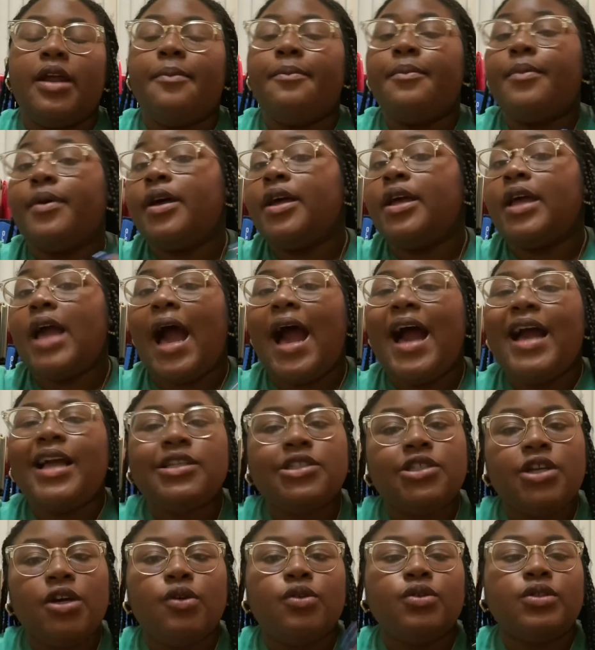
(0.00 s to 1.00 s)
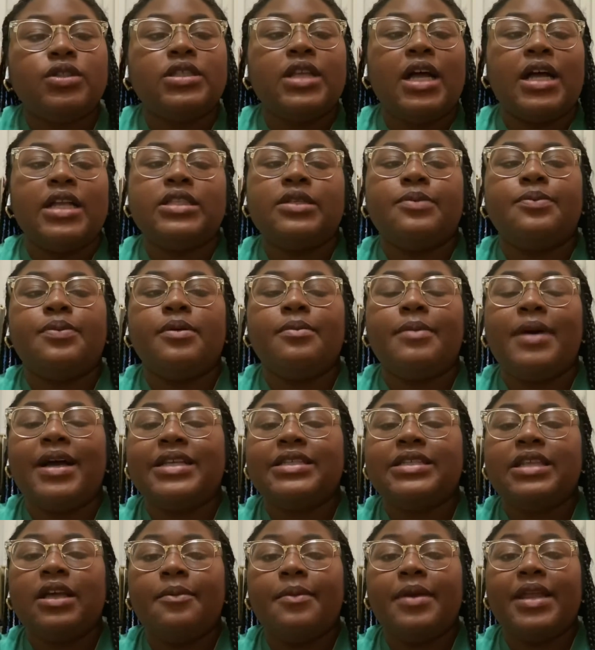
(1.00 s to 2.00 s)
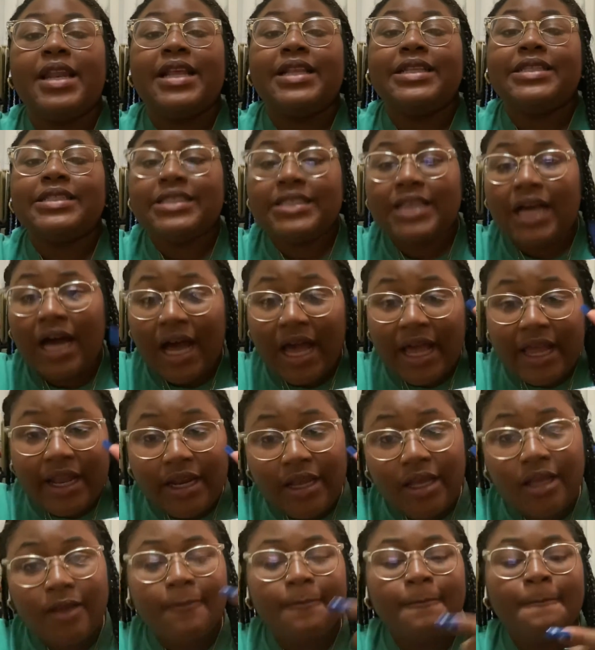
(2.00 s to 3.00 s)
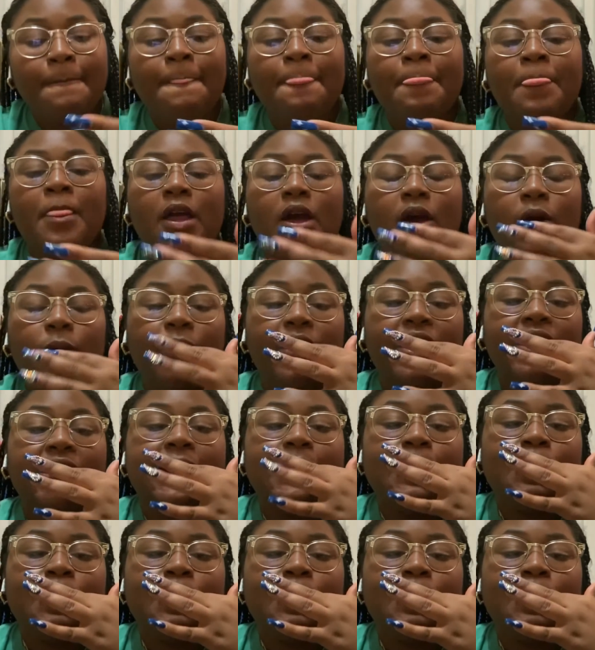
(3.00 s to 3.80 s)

but I chose not to put my salmon inside with